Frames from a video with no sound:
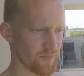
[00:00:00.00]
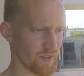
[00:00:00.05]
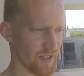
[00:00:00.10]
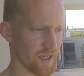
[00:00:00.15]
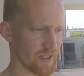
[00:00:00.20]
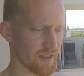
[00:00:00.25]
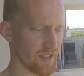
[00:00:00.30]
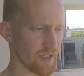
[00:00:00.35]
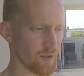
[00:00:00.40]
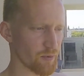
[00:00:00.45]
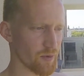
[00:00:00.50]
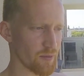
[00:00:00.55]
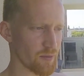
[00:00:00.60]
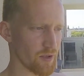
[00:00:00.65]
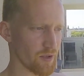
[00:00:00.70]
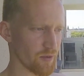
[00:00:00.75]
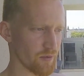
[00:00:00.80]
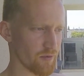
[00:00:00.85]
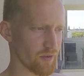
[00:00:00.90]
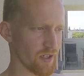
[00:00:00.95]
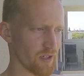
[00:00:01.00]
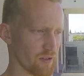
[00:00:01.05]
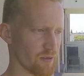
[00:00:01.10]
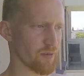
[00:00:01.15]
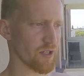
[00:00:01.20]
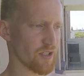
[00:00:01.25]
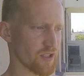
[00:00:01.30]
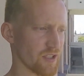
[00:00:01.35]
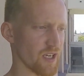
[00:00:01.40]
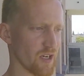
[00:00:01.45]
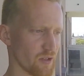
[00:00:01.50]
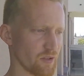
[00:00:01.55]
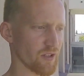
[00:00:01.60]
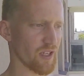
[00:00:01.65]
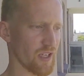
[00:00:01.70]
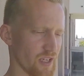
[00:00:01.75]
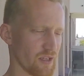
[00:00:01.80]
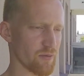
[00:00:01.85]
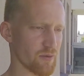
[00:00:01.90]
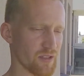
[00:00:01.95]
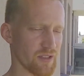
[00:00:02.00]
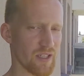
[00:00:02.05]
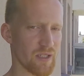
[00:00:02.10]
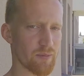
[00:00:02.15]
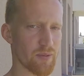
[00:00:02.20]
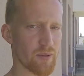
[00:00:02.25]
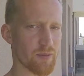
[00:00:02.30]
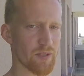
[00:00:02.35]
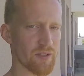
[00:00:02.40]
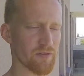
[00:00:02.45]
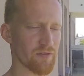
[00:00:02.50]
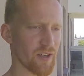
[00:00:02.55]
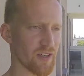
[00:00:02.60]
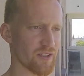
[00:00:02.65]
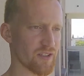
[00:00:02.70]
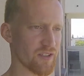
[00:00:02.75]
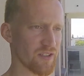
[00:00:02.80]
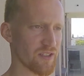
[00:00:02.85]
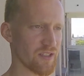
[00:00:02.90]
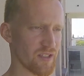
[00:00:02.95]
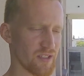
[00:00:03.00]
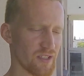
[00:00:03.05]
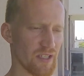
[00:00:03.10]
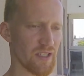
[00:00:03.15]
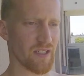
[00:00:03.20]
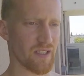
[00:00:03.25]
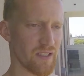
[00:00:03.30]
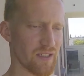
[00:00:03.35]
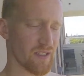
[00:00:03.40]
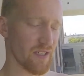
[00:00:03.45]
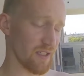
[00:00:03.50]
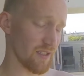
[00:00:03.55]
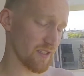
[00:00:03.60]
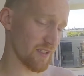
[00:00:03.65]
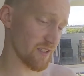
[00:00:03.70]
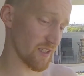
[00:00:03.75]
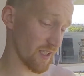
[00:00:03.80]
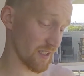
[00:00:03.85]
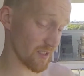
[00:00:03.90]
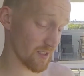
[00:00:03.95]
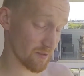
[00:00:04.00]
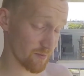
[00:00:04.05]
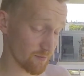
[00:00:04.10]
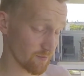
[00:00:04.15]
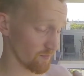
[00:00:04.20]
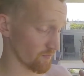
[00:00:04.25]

I think women are very much not okay with public affection, and at least that's